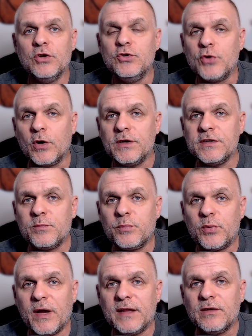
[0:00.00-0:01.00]
Jordan's
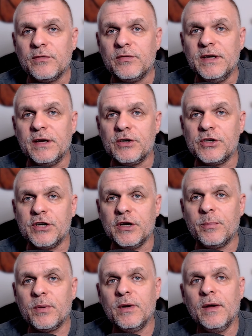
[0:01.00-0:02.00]
brand of
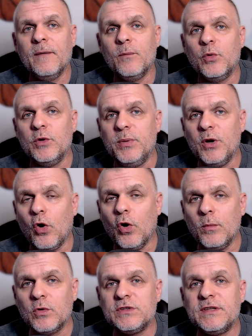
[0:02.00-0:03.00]
leadership would be
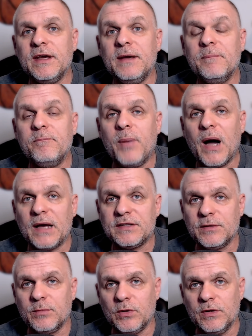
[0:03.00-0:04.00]
almost
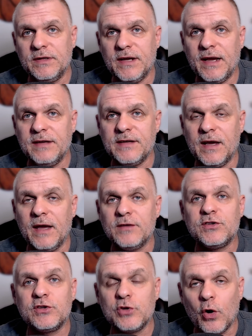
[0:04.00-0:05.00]
impossible in today's
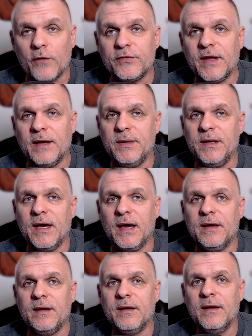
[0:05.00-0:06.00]
soft
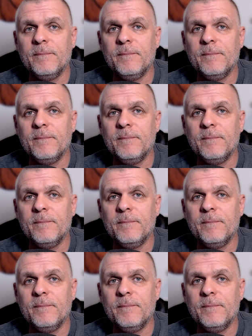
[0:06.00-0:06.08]
NBA,